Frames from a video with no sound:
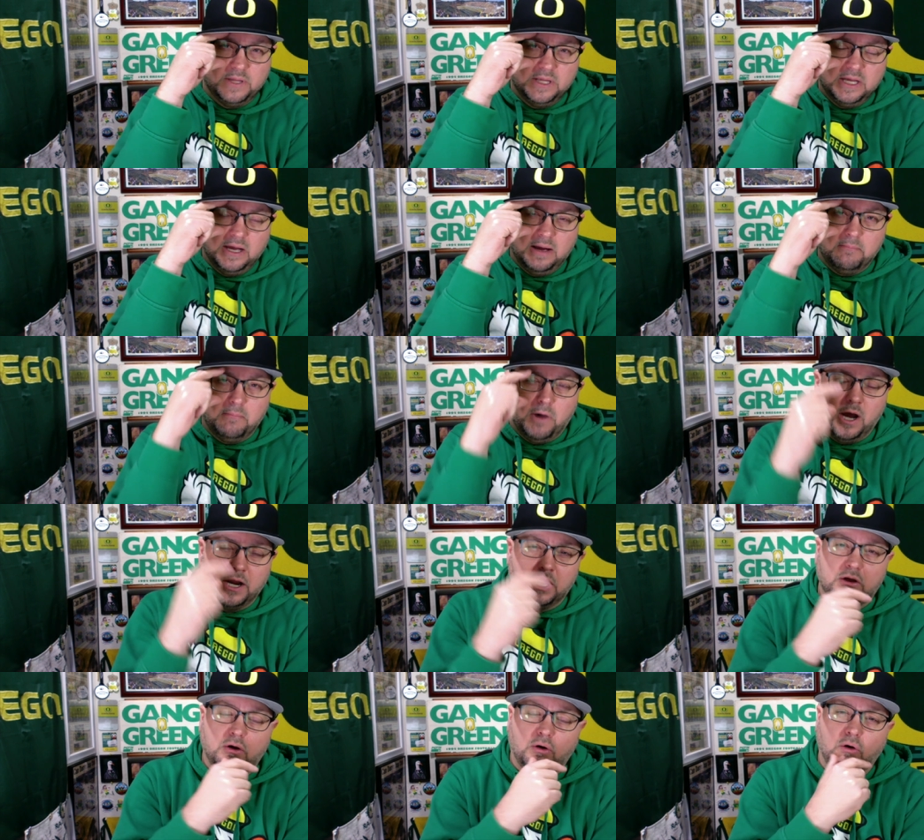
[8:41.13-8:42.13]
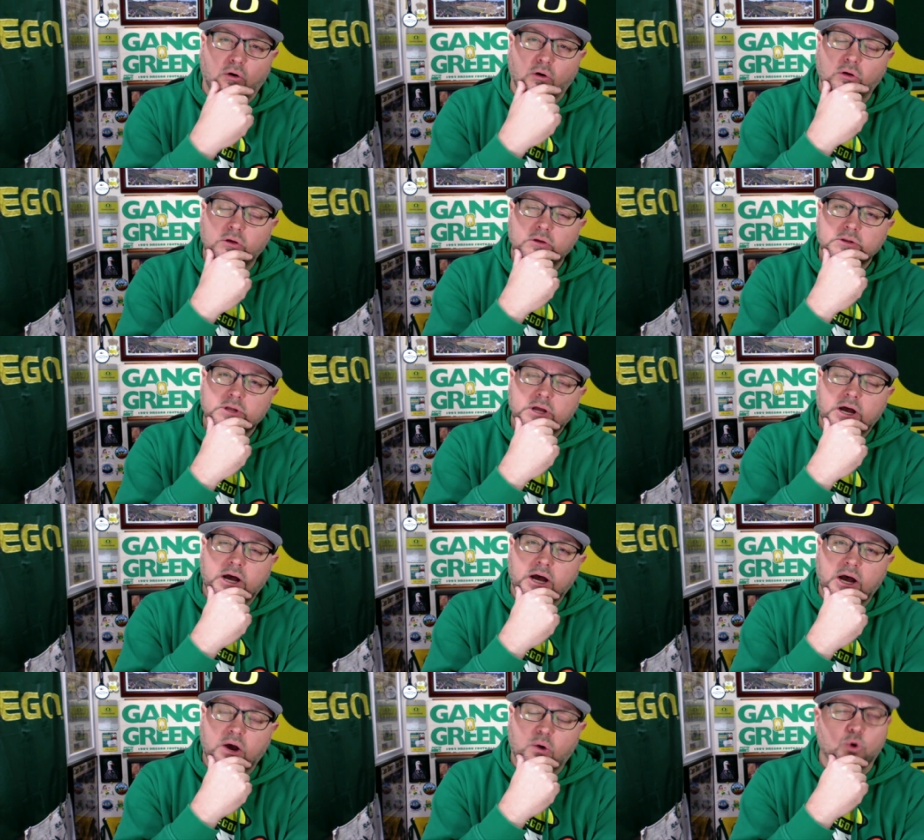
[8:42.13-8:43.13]
uh, monocle
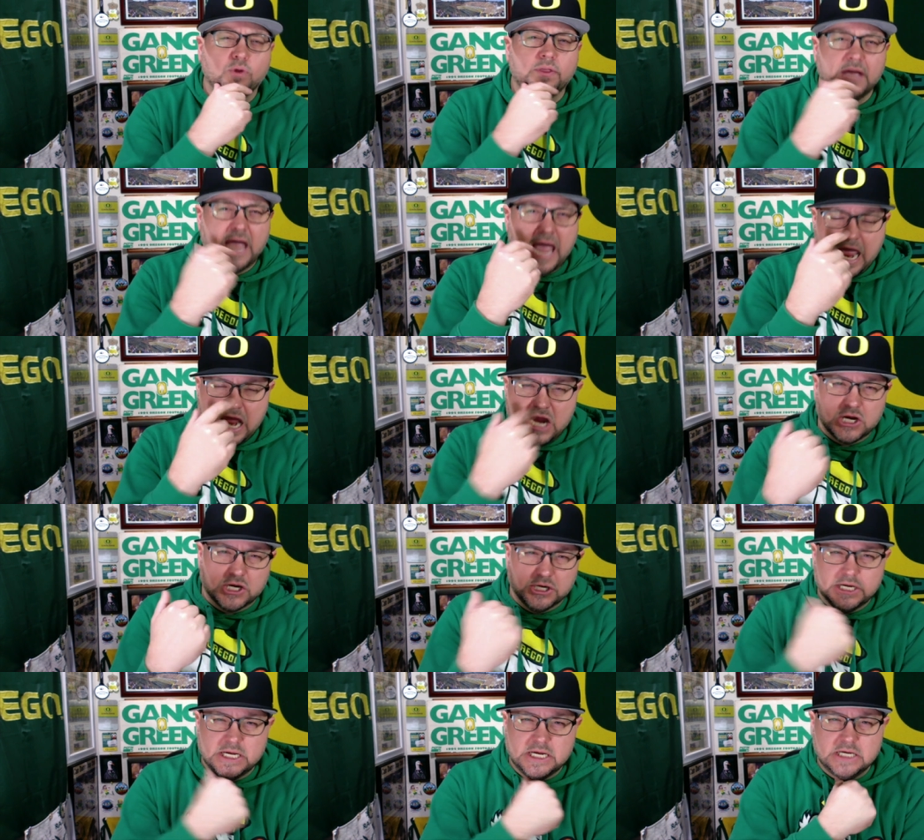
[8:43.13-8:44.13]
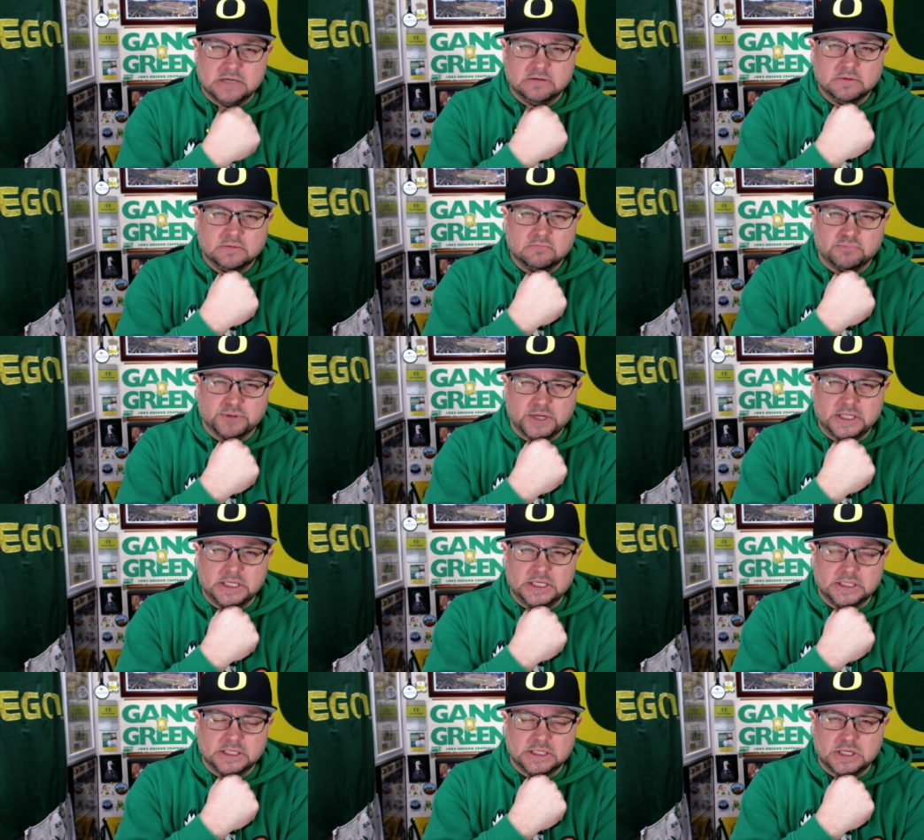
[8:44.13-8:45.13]
uh, or the angry
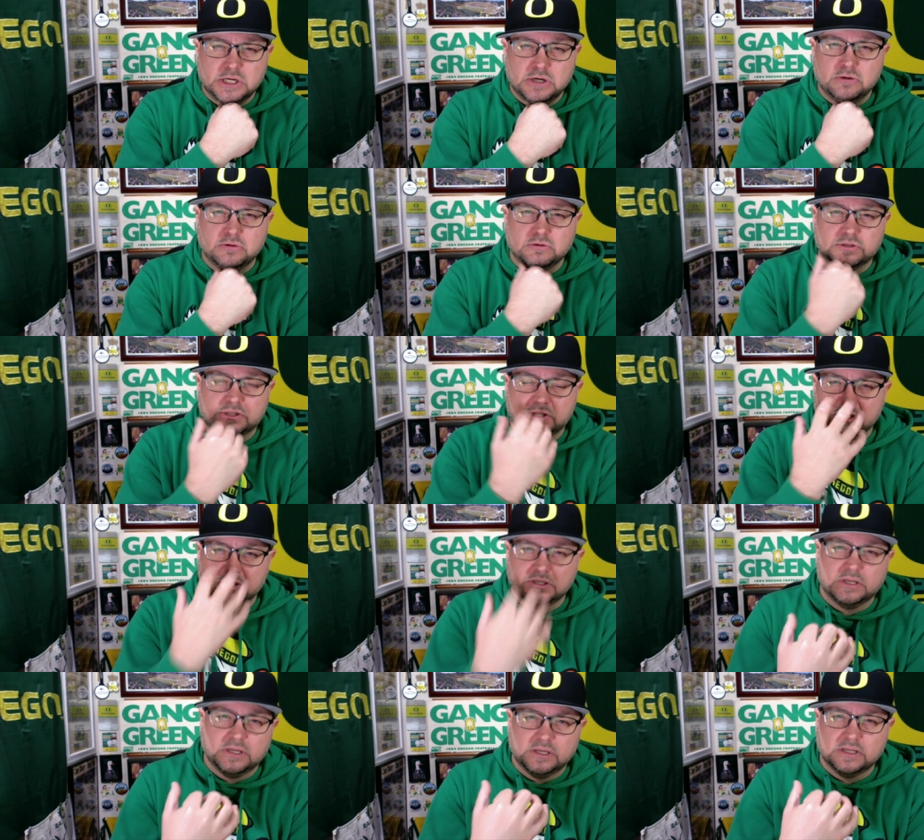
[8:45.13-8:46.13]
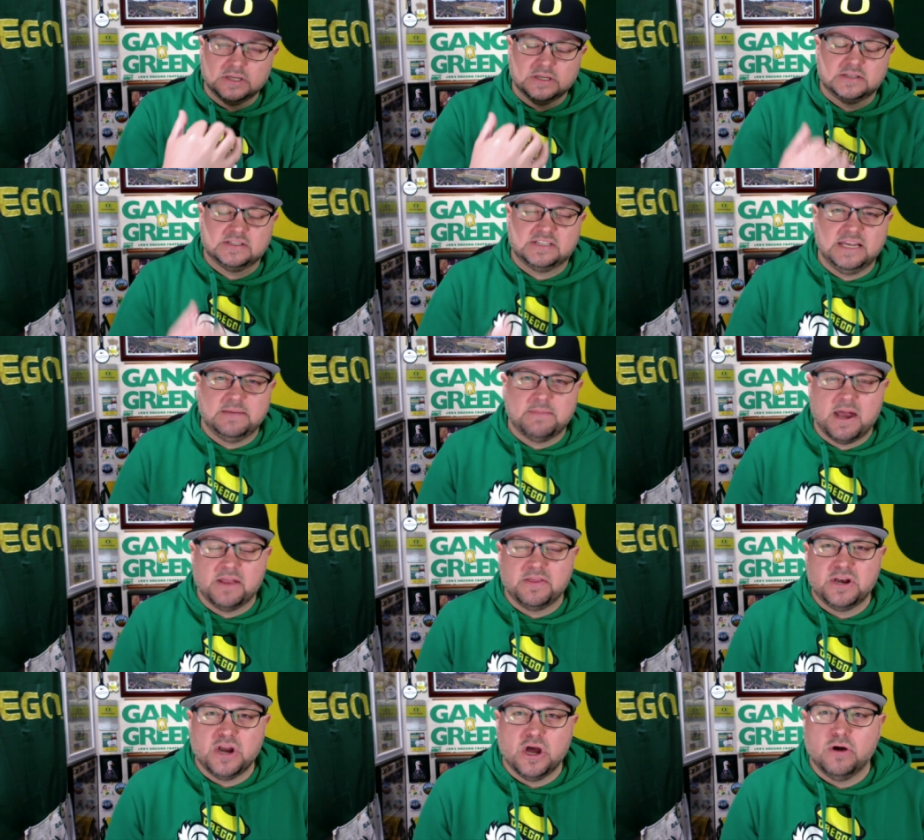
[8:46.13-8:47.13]
breathing the nose, uh, uh, steam out of
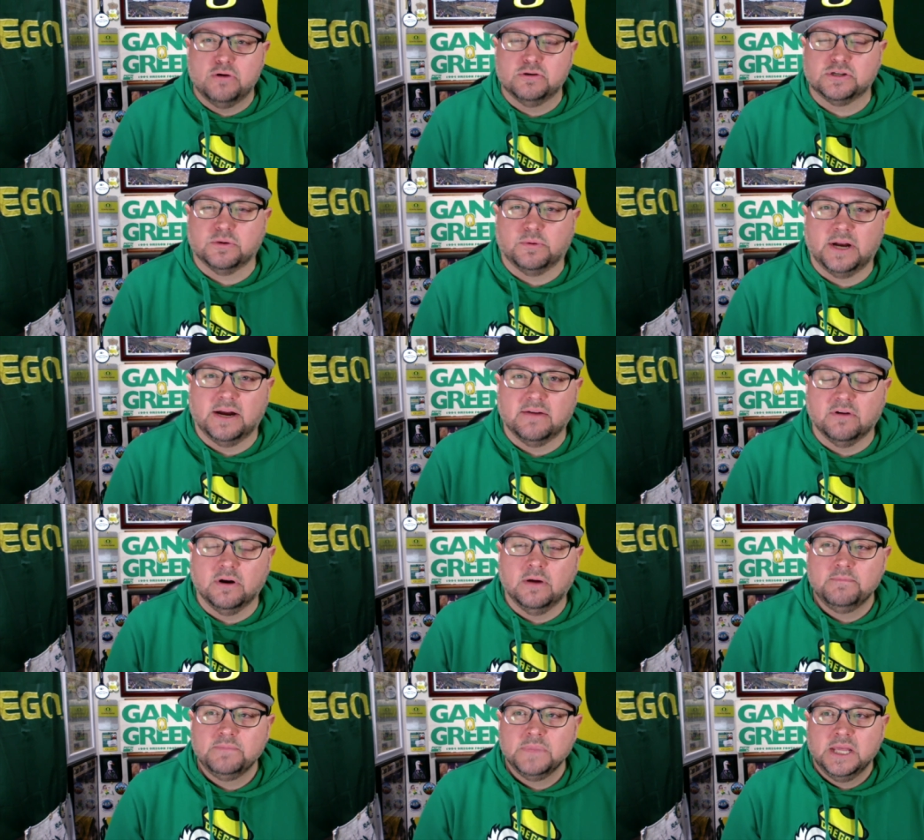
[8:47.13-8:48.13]
the nose or whatever.